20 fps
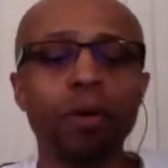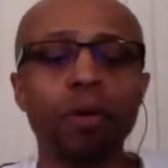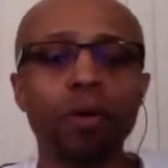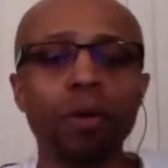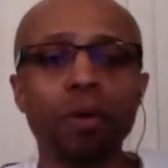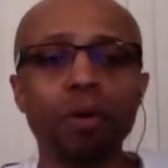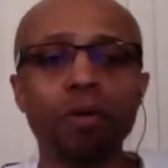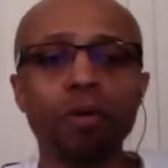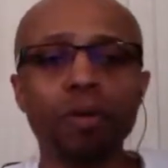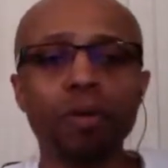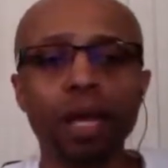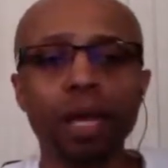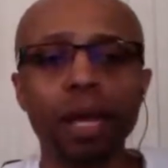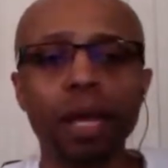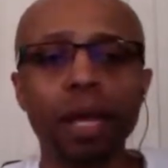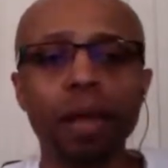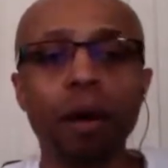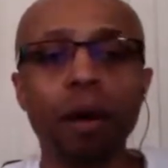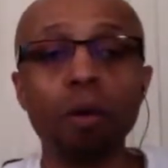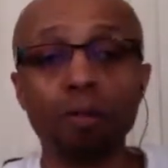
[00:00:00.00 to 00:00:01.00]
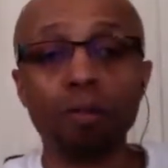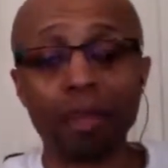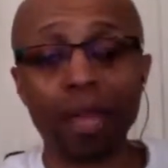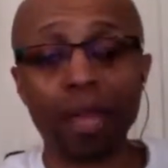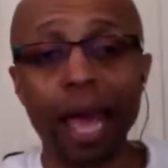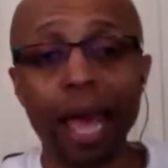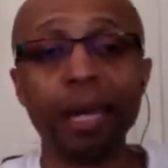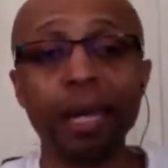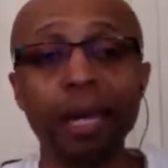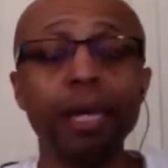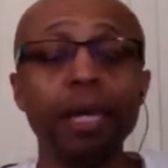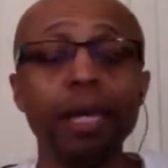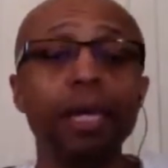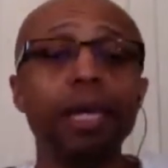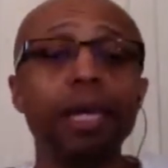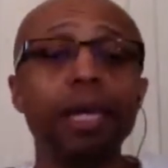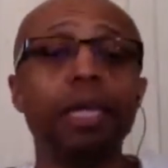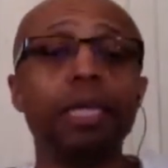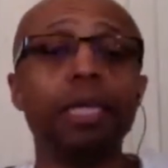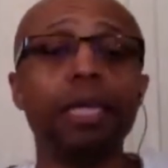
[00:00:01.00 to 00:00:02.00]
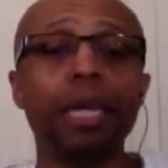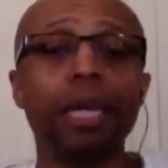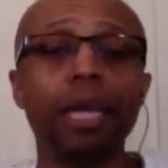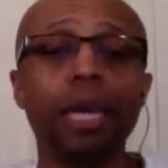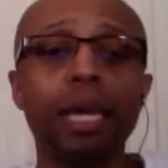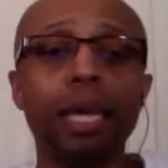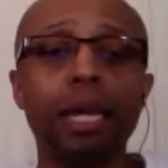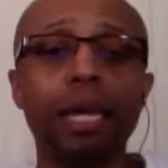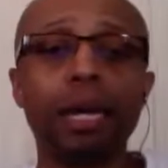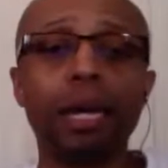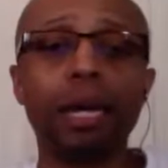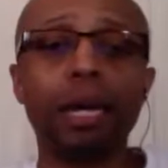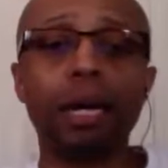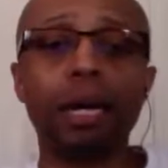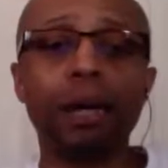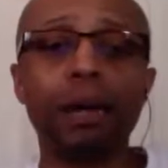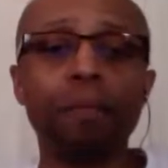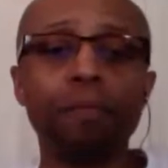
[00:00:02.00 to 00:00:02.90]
We're going to go over that, and then